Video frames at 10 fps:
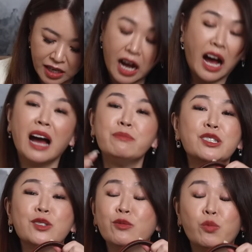I'm
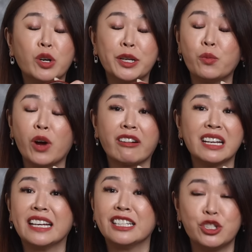just gonna wear
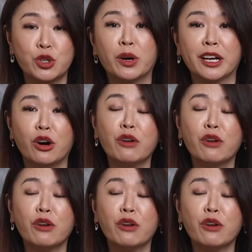it and enjoy it.